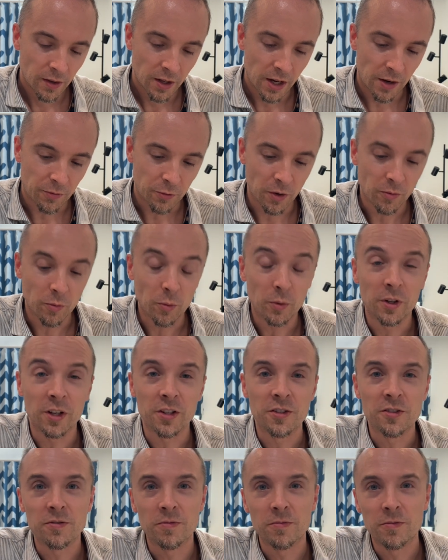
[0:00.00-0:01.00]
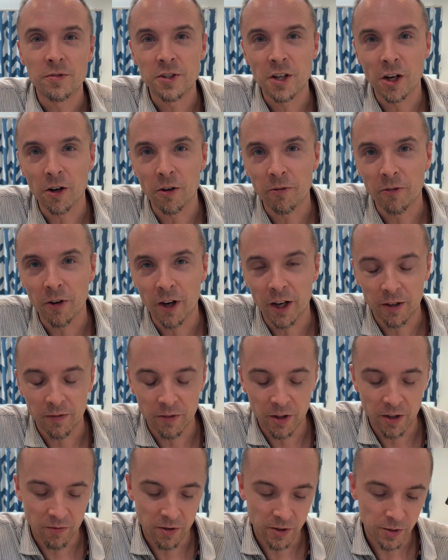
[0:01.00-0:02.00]
after everyone gets terrified of
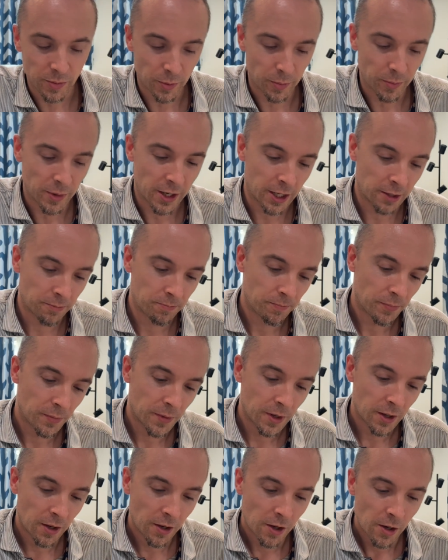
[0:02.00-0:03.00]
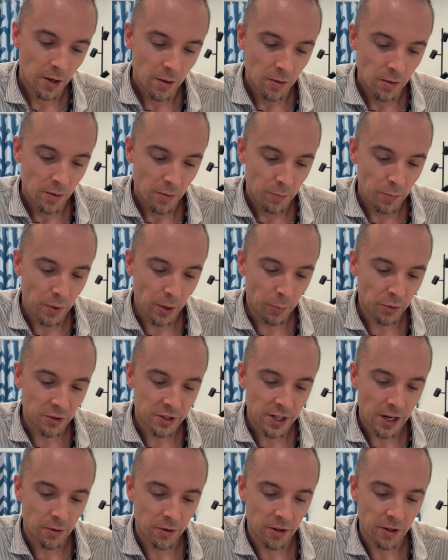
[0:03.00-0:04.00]
the Invisible Man, people
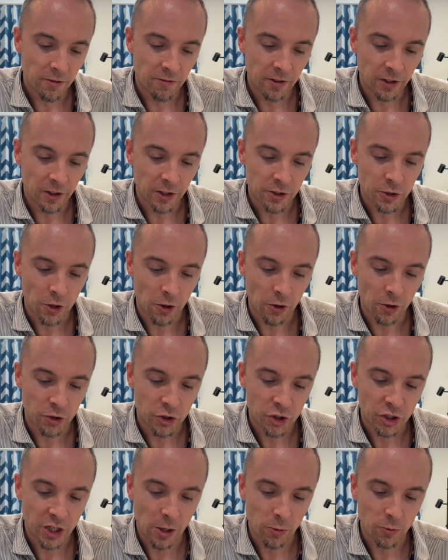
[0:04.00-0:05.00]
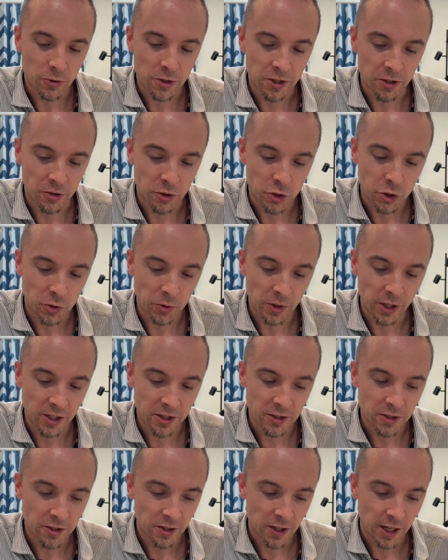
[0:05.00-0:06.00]
down in the village heard shouts and
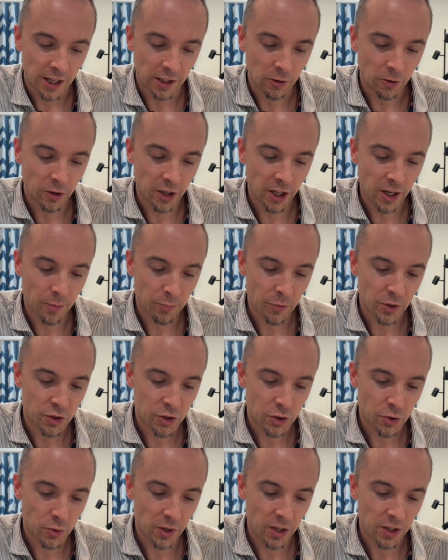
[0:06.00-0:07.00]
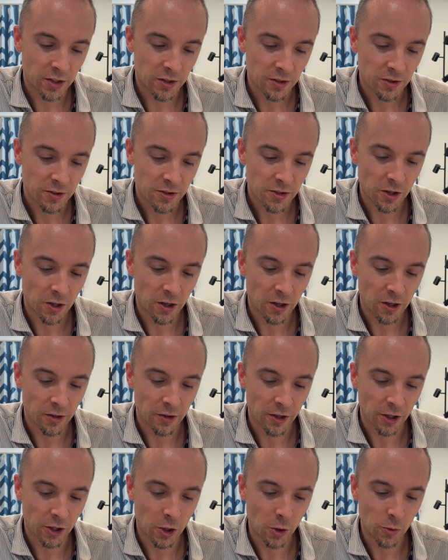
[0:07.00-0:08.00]
shrieks, and looking up the street, saw
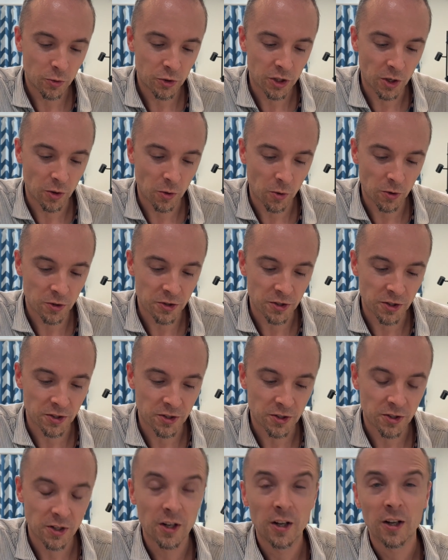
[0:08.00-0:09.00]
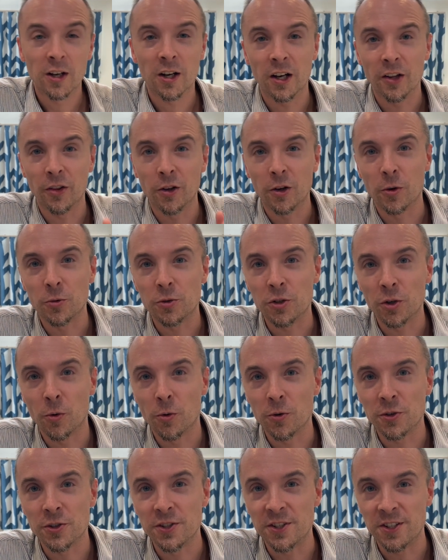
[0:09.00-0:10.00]
the coach and horses. The coach and
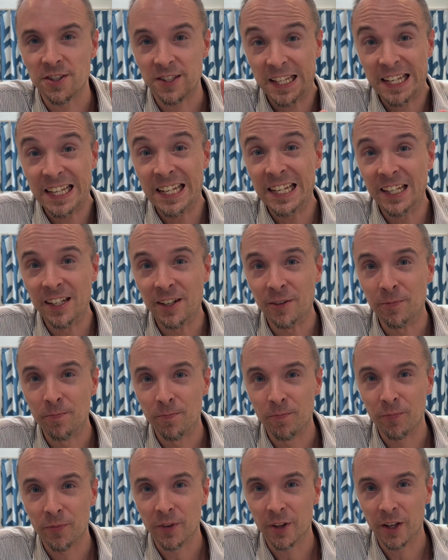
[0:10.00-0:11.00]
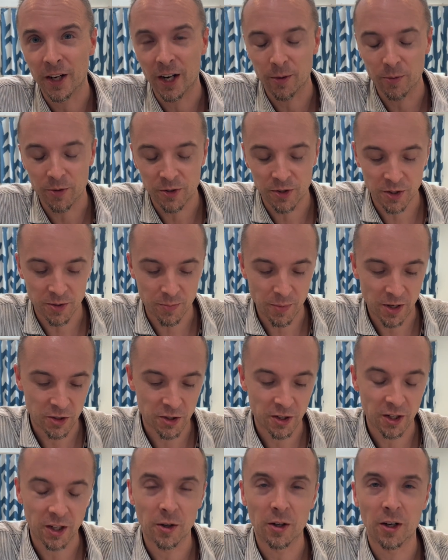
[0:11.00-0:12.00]
horses is the inn that I was just
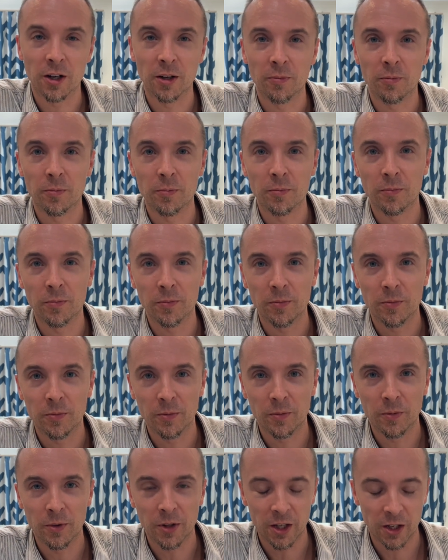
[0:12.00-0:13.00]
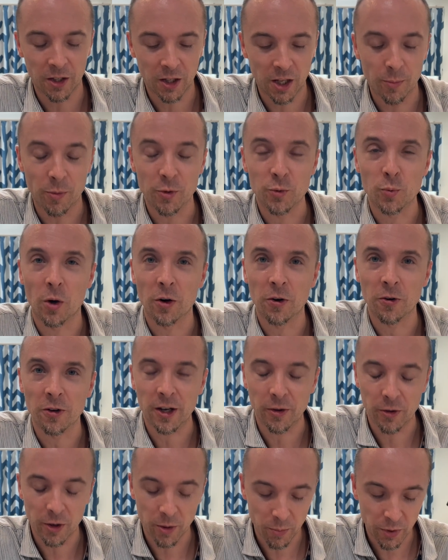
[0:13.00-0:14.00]
mentioning. The innkeepers water
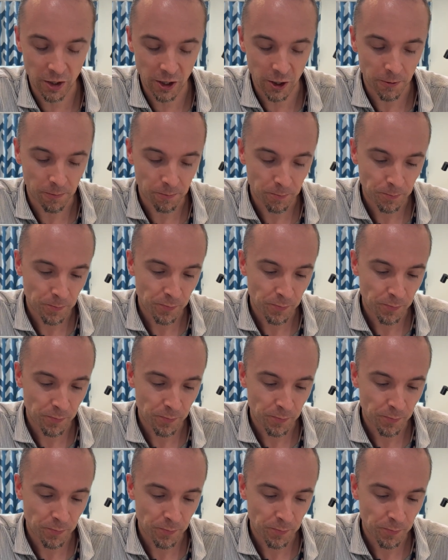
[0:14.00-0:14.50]
down their beer.